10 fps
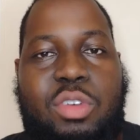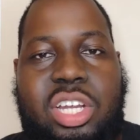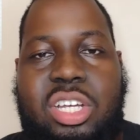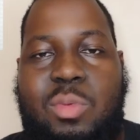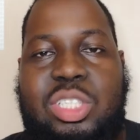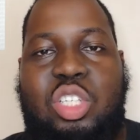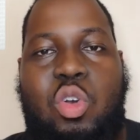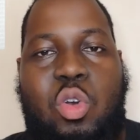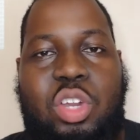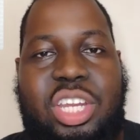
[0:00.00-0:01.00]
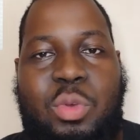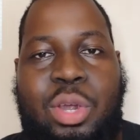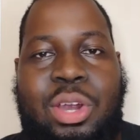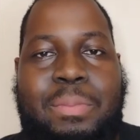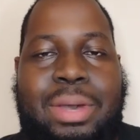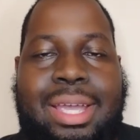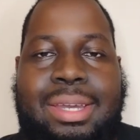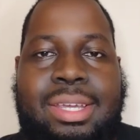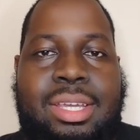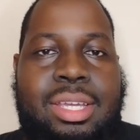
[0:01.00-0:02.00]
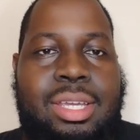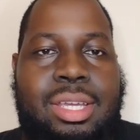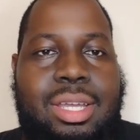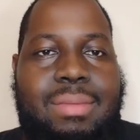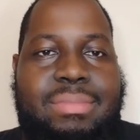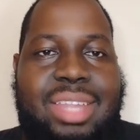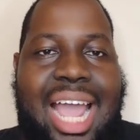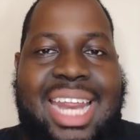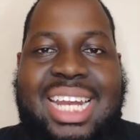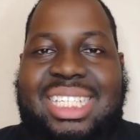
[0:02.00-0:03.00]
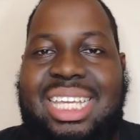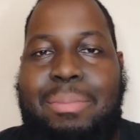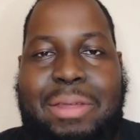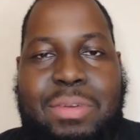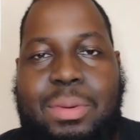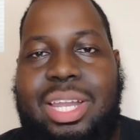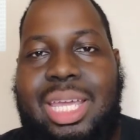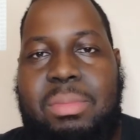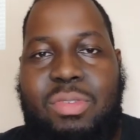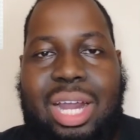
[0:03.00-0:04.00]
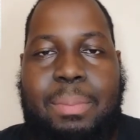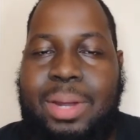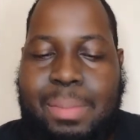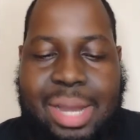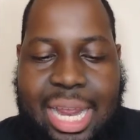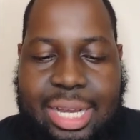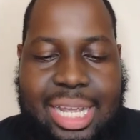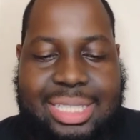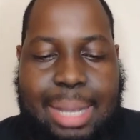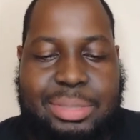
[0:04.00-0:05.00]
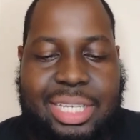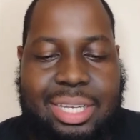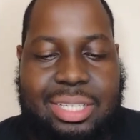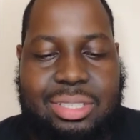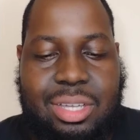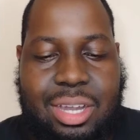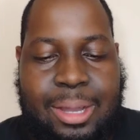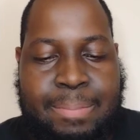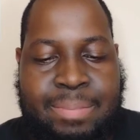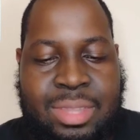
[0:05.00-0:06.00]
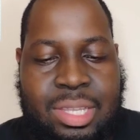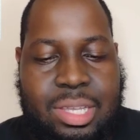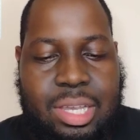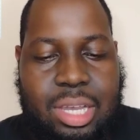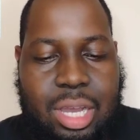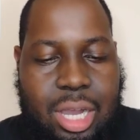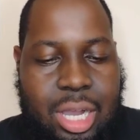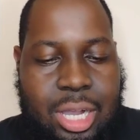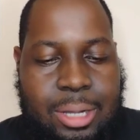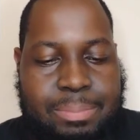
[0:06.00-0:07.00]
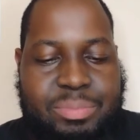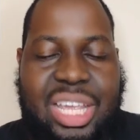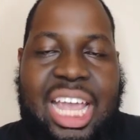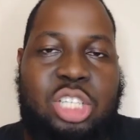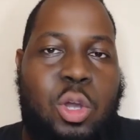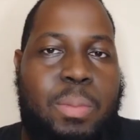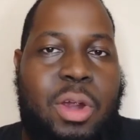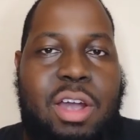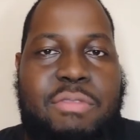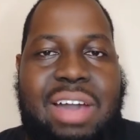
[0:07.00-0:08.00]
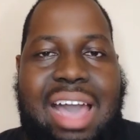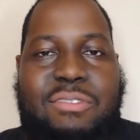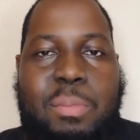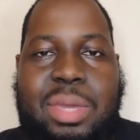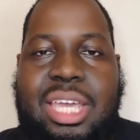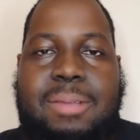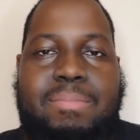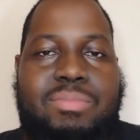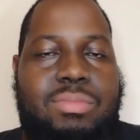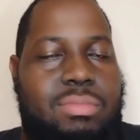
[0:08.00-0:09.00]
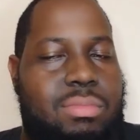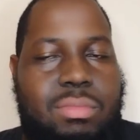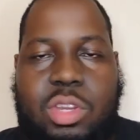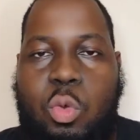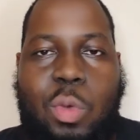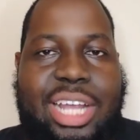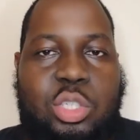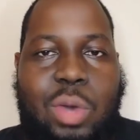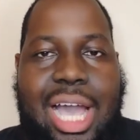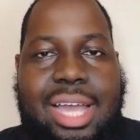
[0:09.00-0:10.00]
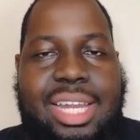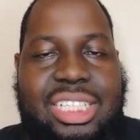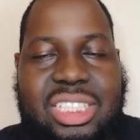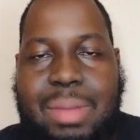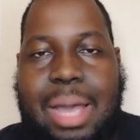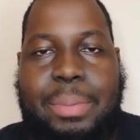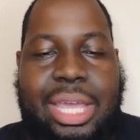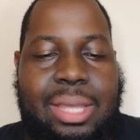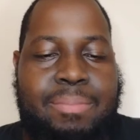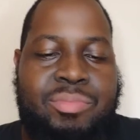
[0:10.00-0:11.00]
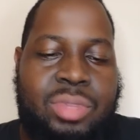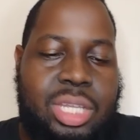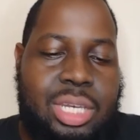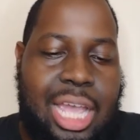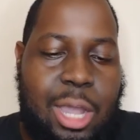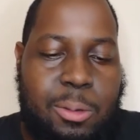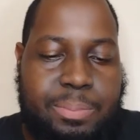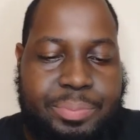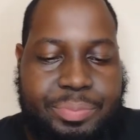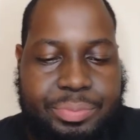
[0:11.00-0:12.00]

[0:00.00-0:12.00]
very good, wasn't going anywhere, but I need to see him play football again before I can put him in that, that top 10 list. All right. Um, and Joe Burrow at five for me, way too high. That's just my opinion. Now,